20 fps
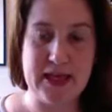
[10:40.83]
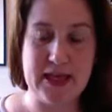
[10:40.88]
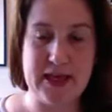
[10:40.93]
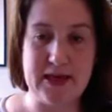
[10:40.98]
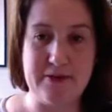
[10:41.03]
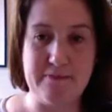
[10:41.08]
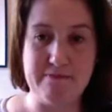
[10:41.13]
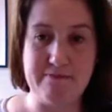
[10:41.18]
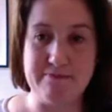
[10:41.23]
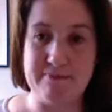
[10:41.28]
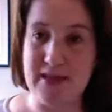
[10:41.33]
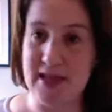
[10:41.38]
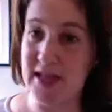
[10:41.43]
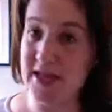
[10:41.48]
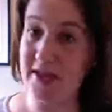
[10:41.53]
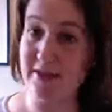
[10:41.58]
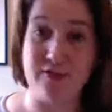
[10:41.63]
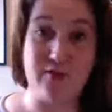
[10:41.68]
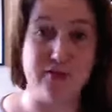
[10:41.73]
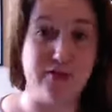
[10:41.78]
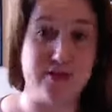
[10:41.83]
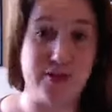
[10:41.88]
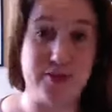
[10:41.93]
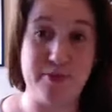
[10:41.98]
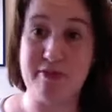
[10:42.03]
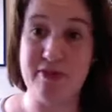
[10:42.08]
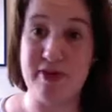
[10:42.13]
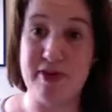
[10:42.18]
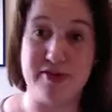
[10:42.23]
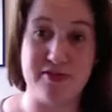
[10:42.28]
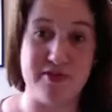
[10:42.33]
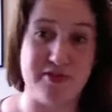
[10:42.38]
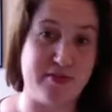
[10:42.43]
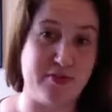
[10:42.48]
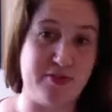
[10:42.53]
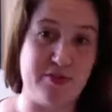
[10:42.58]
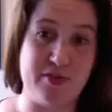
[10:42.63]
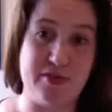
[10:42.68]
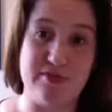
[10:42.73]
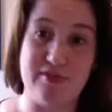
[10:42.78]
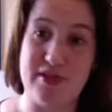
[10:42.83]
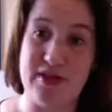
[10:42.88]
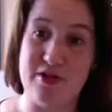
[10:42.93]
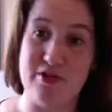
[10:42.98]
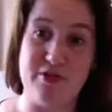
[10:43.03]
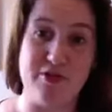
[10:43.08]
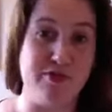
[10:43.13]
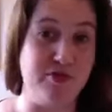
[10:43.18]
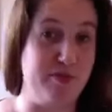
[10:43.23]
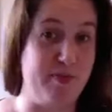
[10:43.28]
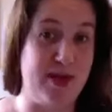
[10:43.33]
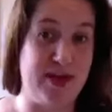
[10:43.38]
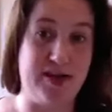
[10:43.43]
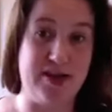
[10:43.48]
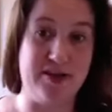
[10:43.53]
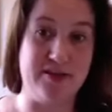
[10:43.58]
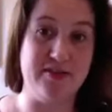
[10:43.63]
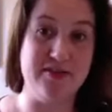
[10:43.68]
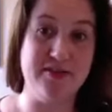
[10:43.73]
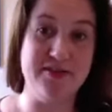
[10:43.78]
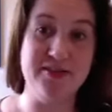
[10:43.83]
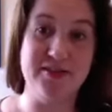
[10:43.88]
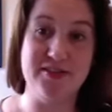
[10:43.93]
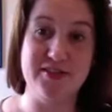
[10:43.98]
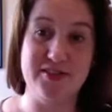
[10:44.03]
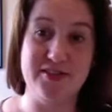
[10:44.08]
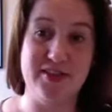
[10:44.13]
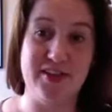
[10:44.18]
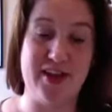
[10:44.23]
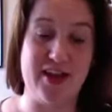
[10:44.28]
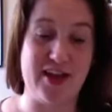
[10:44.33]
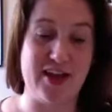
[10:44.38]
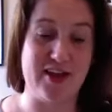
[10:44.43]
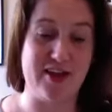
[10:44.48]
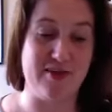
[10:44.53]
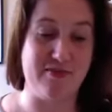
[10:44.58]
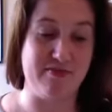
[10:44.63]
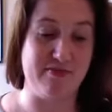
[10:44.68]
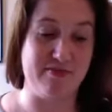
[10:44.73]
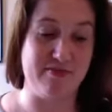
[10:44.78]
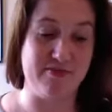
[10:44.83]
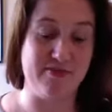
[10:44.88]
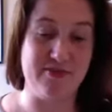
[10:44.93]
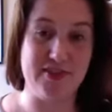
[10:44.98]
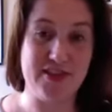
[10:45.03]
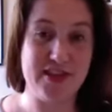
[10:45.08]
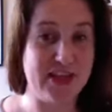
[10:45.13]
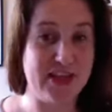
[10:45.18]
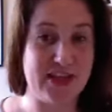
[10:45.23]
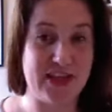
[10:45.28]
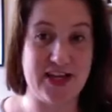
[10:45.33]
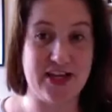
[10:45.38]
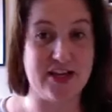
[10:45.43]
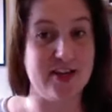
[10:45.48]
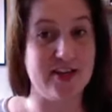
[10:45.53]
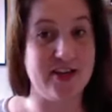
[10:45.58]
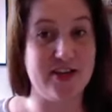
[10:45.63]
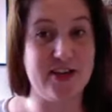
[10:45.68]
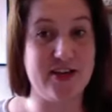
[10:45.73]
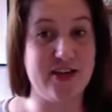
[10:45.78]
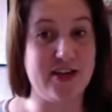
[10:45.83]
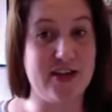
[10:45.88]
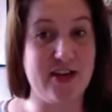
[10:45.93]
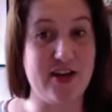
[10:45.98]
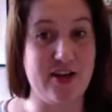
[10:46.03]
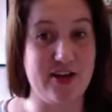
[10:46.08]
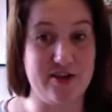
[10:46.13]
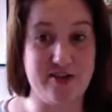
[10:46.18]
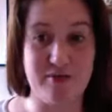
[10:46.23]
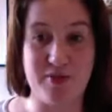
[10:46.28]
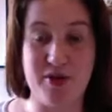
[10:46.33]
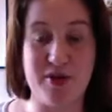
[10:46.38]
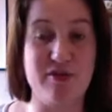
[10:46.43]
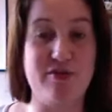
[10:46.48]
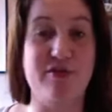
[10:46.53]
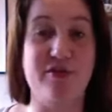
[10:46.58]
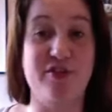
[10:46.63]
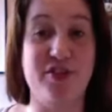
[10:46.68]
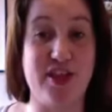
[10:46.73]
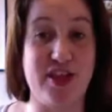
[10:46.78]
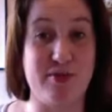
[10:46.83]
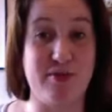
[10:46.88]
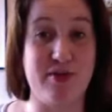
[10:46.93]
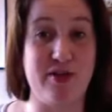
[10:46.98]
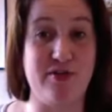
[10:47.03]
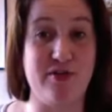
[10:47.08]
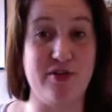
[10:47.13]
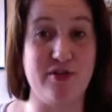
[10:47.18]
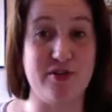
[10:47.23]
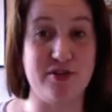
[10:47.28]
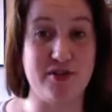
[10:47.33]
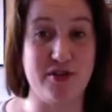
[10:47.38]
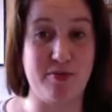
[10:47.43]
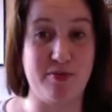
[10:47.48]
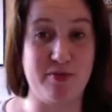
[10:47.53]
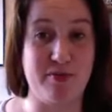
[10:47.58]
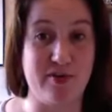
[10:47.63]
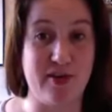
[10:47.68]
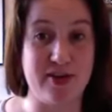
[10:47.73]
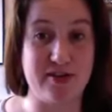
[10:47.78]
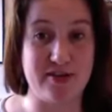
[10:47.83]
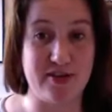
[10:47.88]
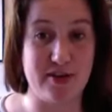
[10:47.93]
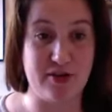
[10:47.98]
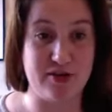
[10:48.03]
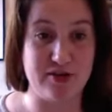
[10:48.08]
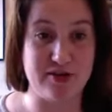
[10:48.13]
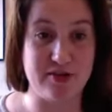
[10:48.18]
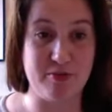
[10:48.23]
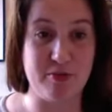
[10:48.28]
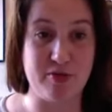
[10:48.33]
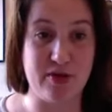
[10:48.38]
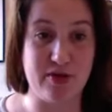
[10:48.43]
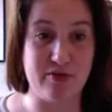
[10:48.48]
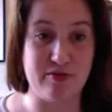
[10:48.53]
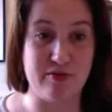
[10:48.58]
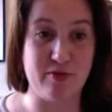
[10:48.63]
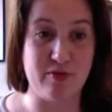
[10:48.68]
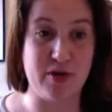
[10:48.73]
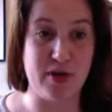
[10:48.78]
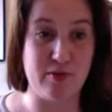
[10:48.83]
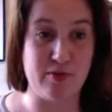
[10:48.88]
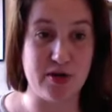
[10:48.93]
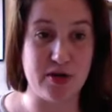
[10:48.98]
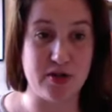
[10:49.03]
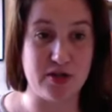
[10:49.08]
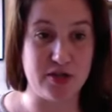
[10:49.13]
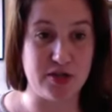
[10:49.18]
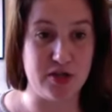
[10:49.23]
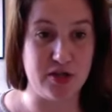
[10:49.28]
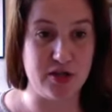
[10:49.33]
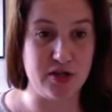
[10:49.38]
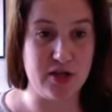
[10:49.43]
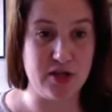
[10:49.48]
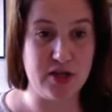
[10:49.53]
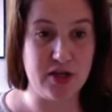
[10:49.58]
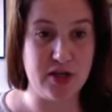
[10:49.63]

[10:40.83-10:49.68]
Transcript: Um, and if your supervisor is supportive, then all the better. Um, that it's a beautiful thing when you've got a supervisor who's supportive of what you want to do.